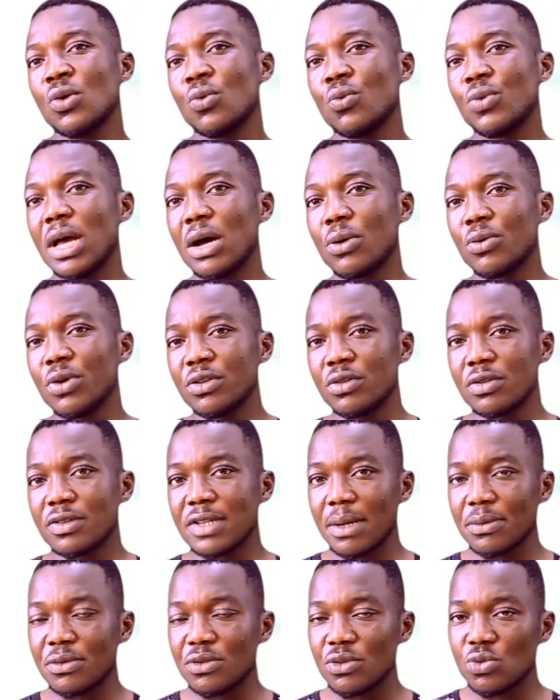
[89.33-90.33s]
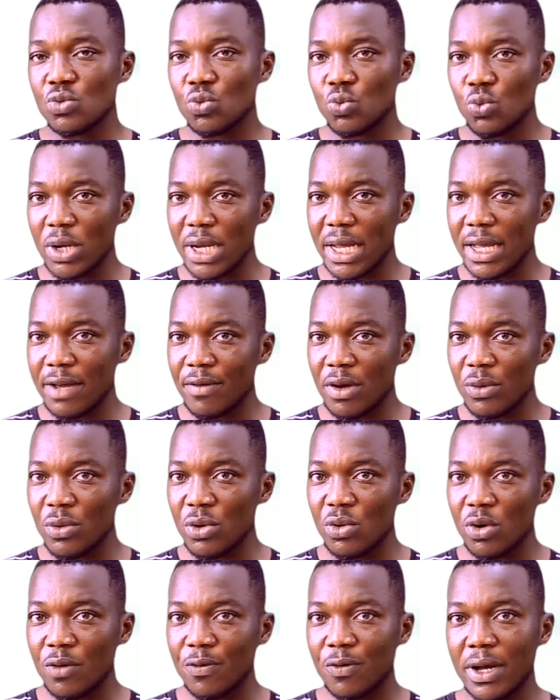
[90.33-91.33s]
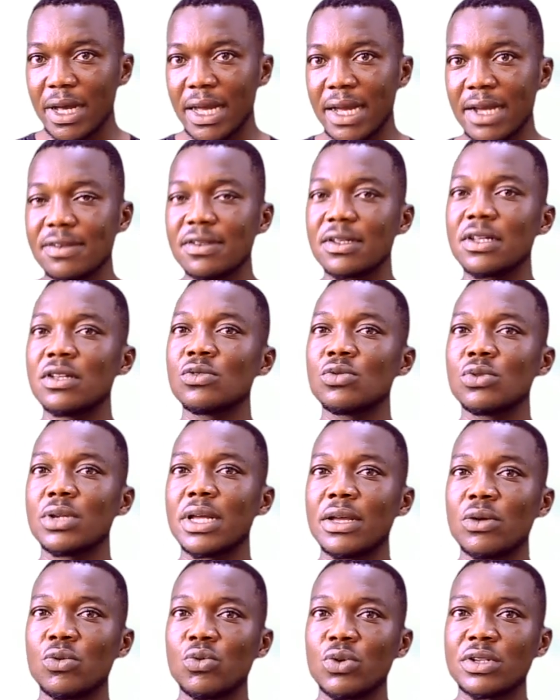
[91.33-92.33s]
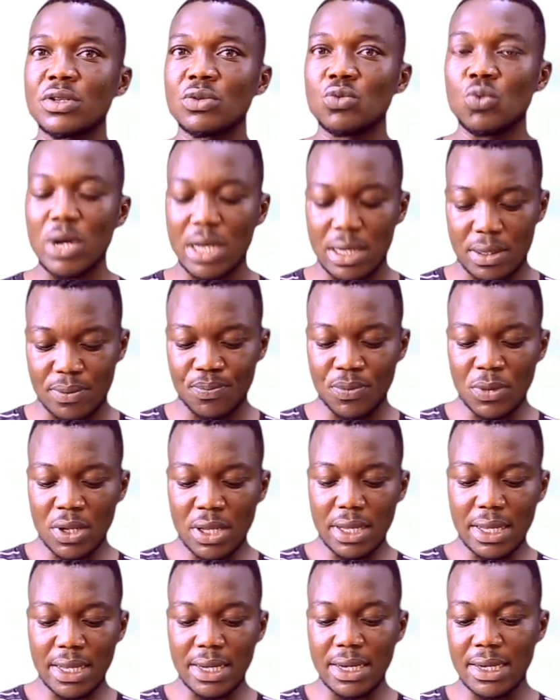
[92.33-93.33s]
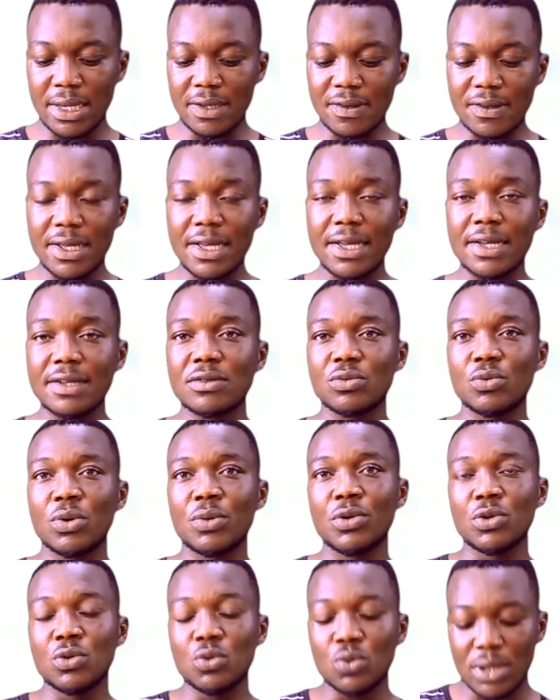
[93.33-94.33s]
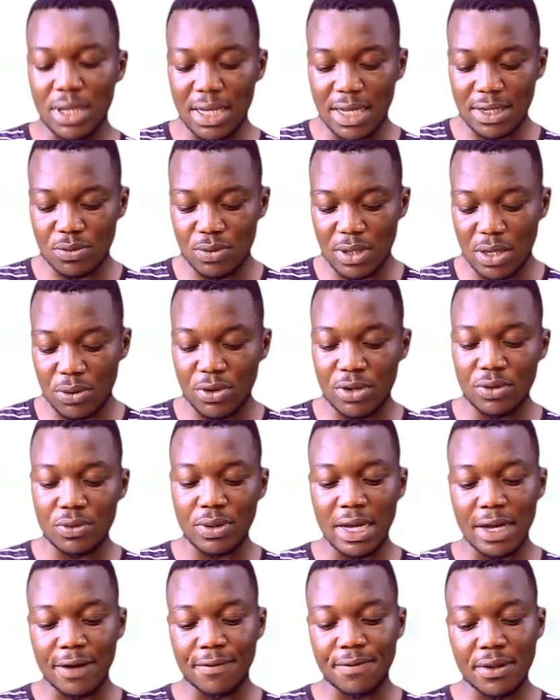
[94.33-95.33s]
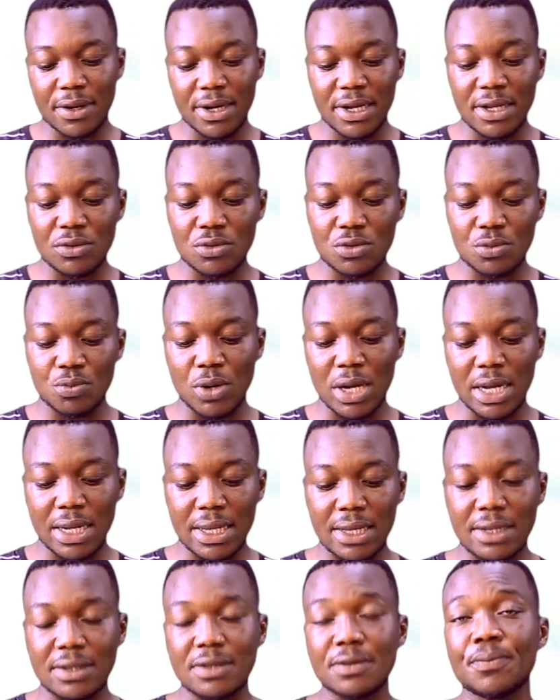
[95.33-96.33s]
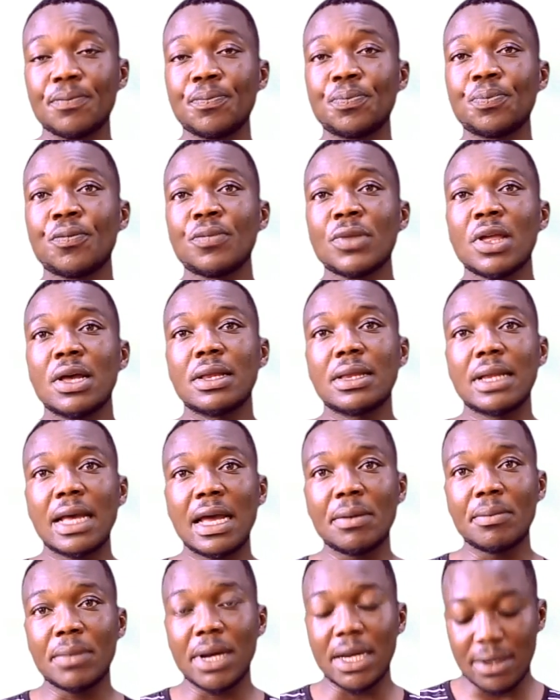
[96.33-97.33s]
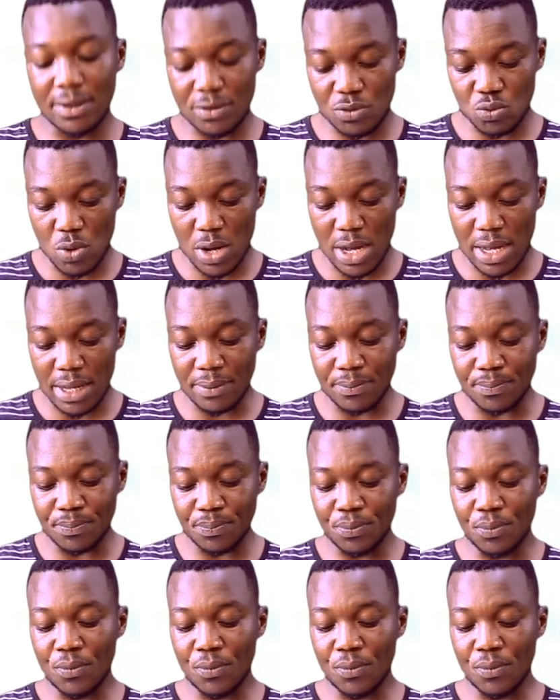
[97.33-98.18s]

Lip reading: We are going to substitute whatever we got for x into the equation 1. And in this case, when we do that, we are going to have 3 into bracket 9 minus y